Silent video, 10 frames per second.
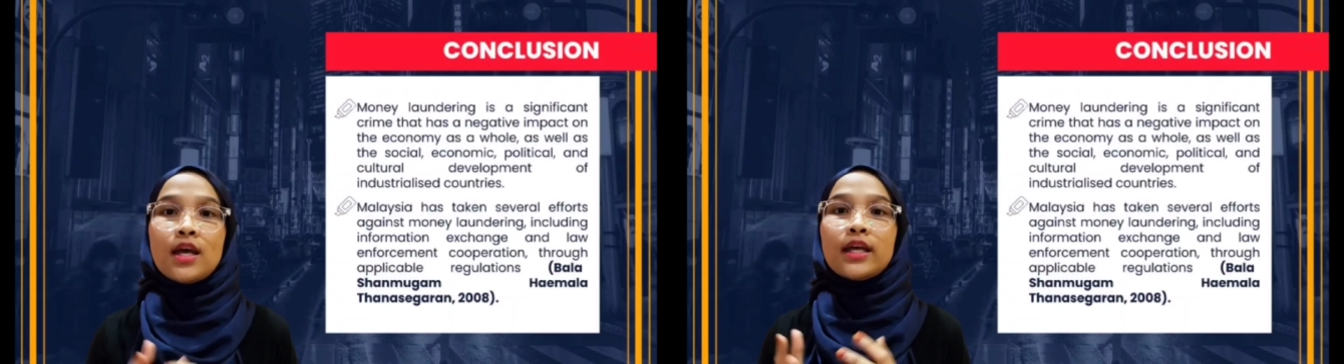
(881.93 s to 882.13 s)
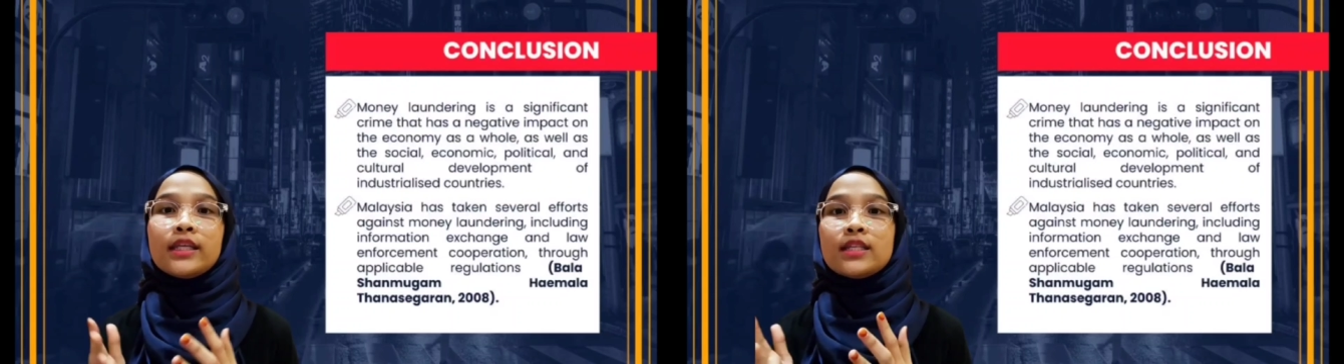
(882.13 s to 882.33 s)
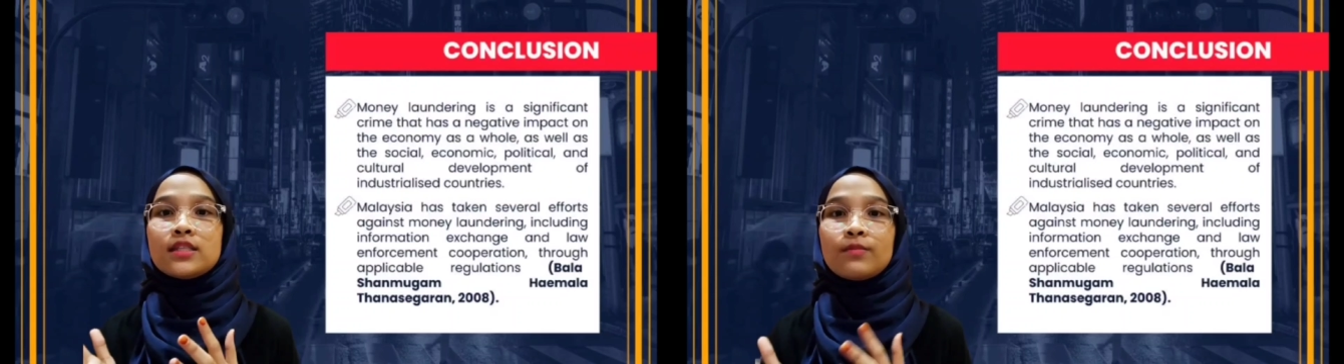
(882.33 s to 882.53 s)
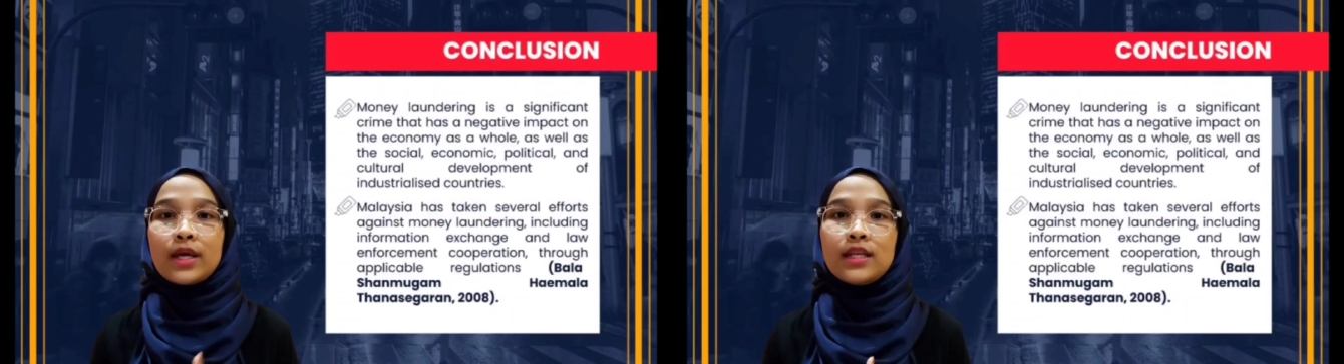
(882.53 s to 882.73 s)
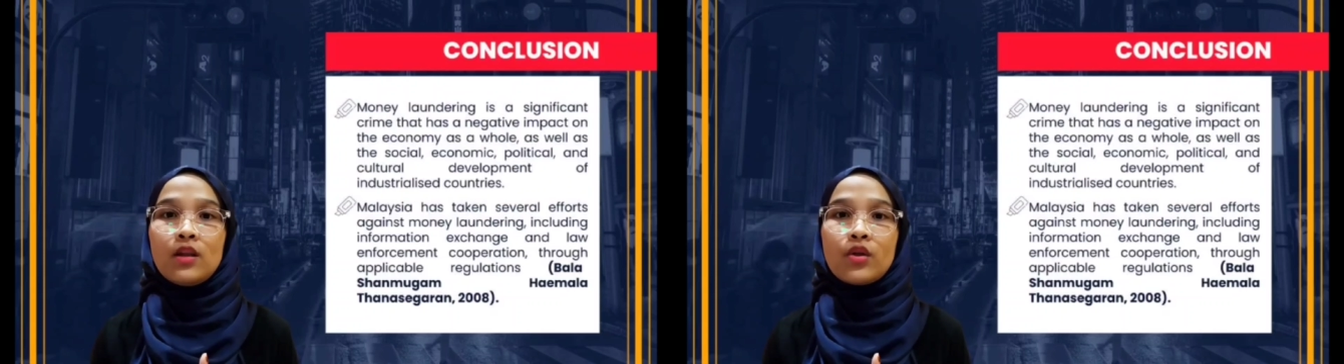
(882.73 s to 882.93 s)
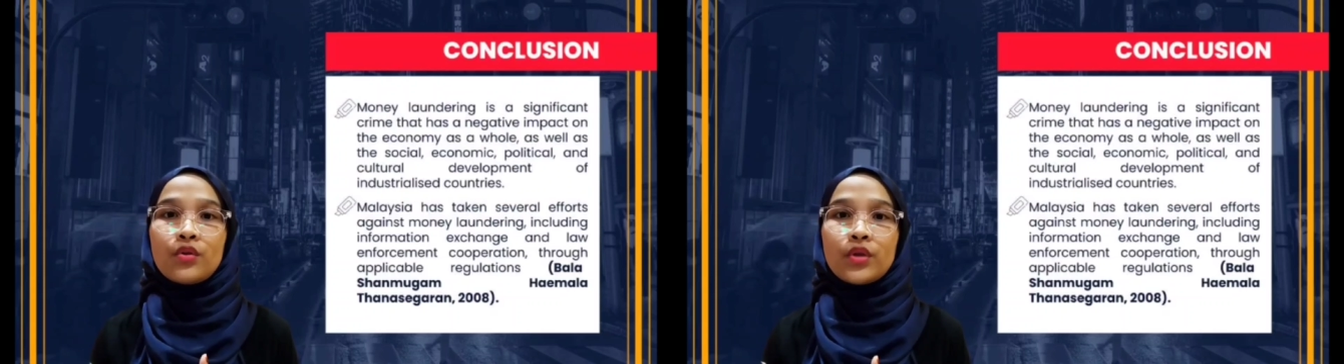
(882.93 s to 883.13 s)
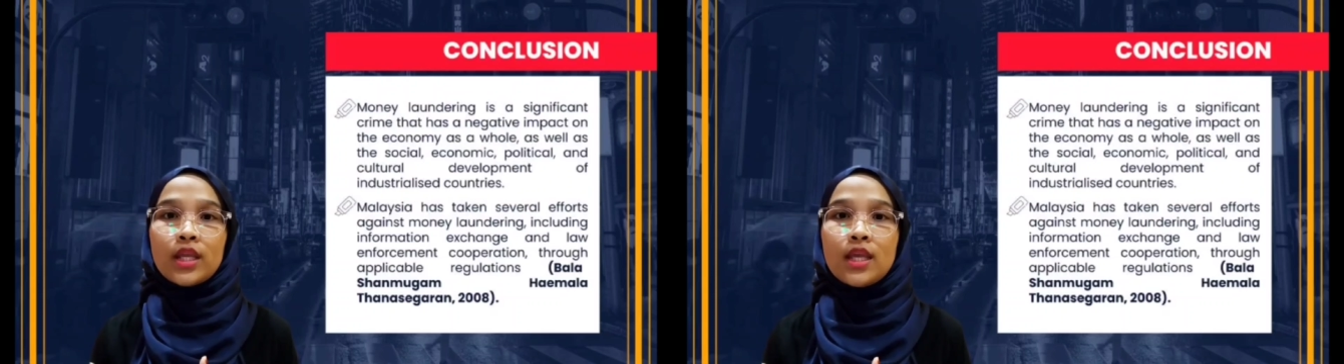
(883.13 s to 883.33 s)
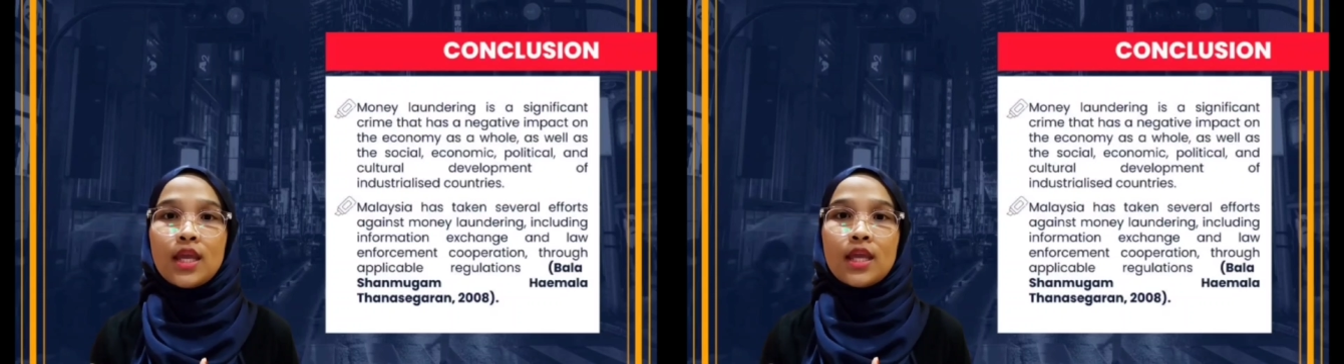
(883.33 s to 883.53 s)
against money
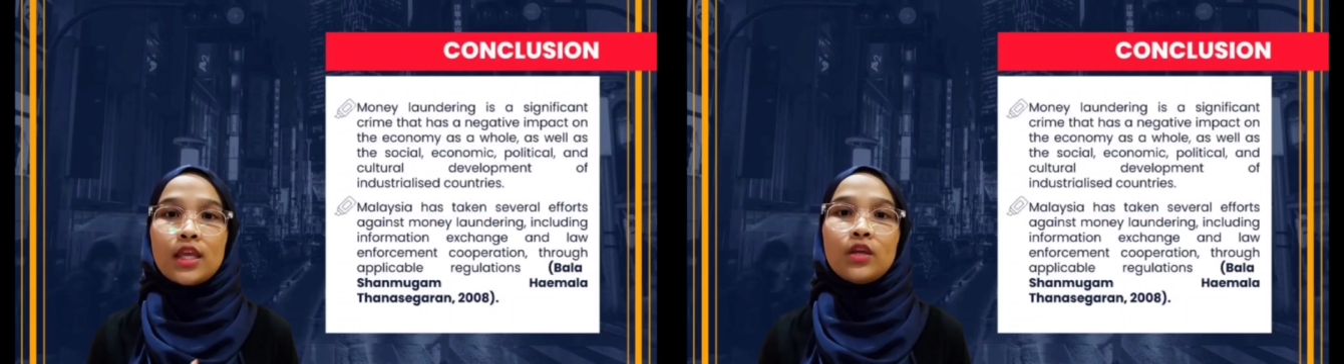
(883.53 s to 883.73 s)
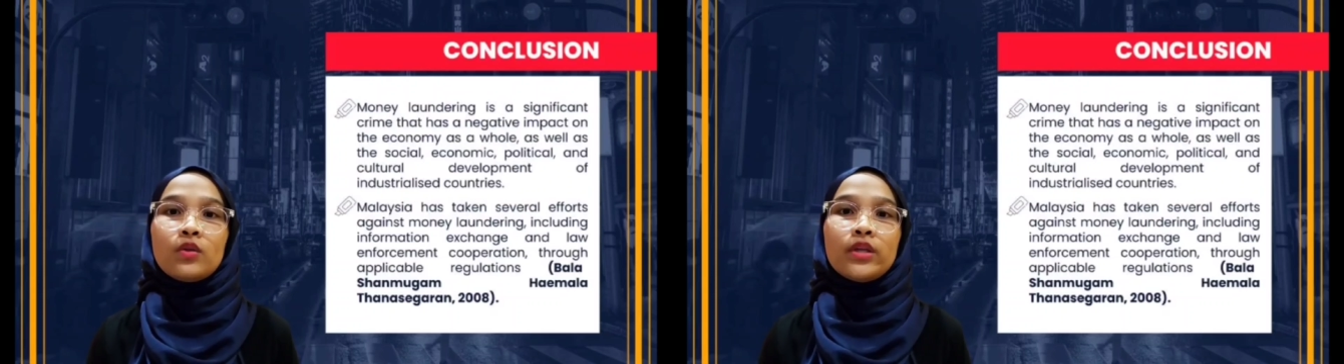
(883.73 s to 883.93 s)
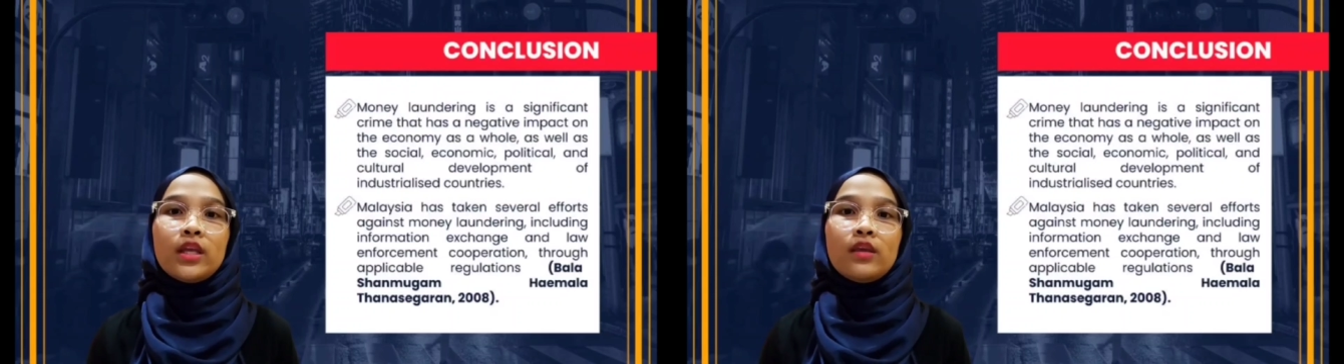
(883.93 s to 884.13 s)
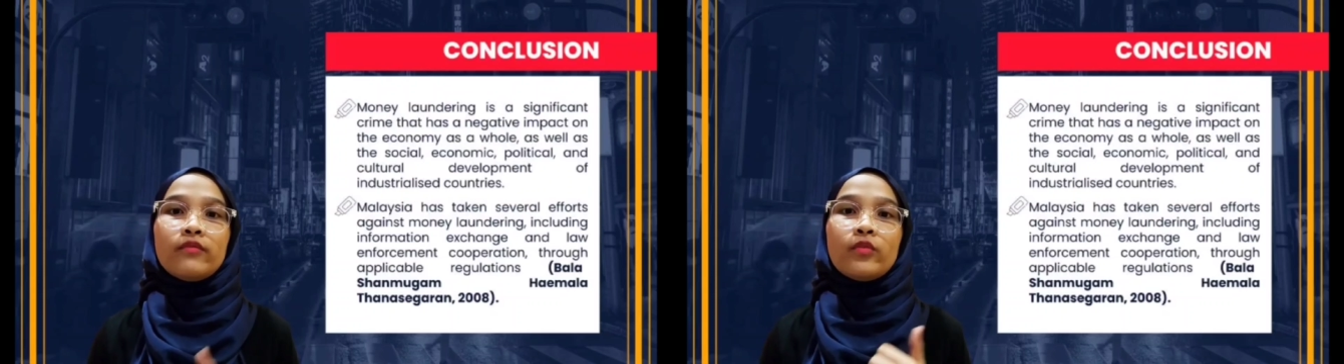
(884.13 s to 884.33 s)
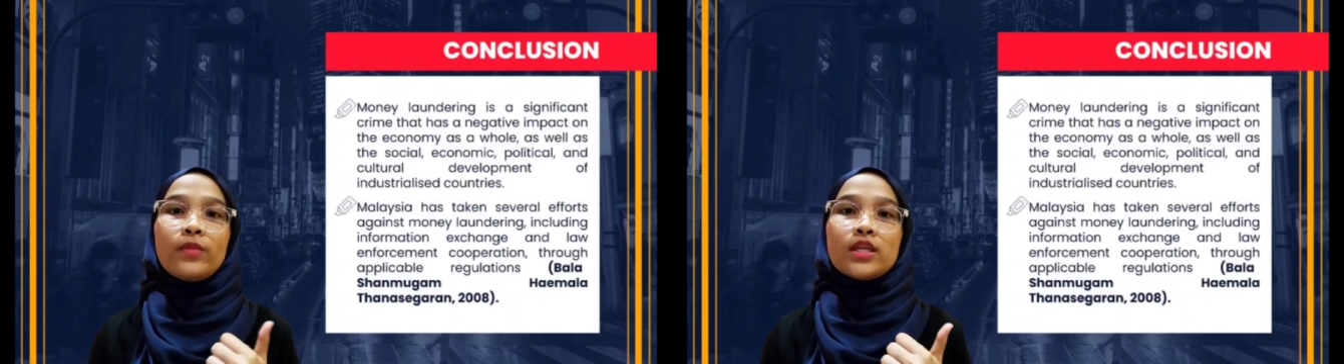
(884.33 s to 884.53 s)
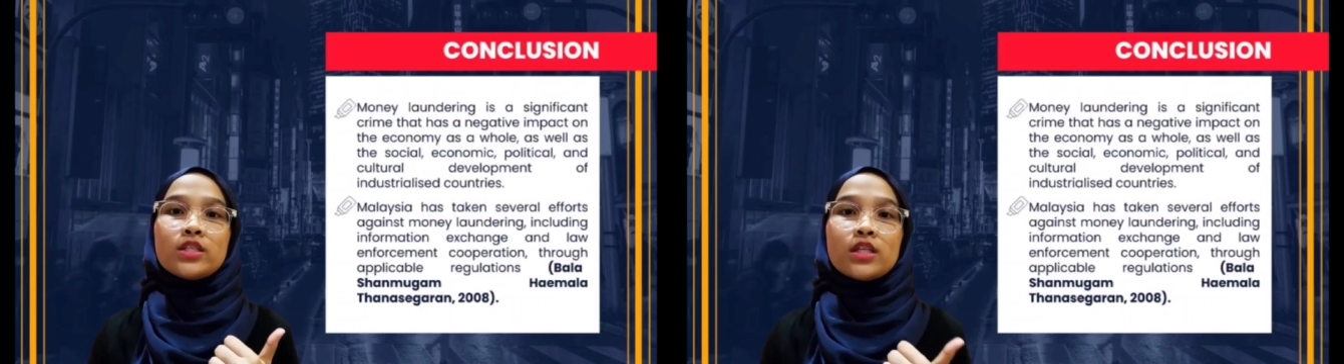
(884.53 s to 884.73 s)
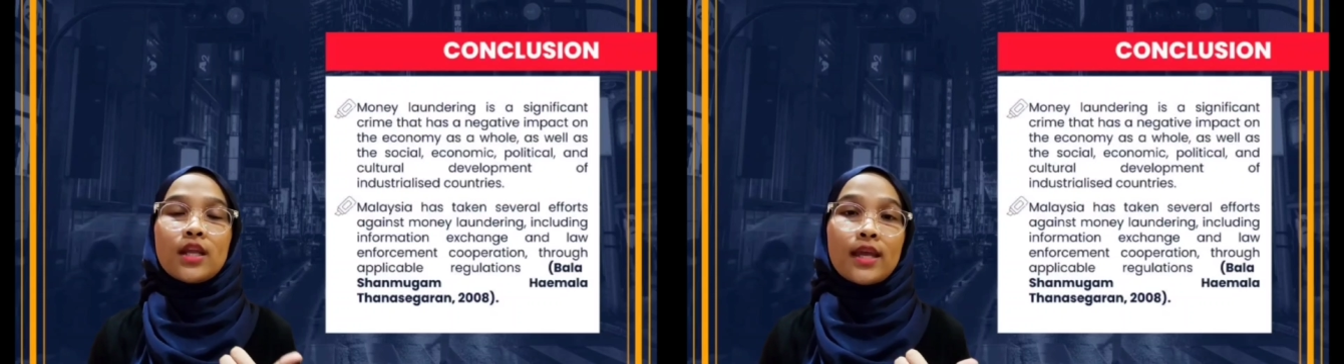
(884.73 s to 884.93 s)
laundering, including information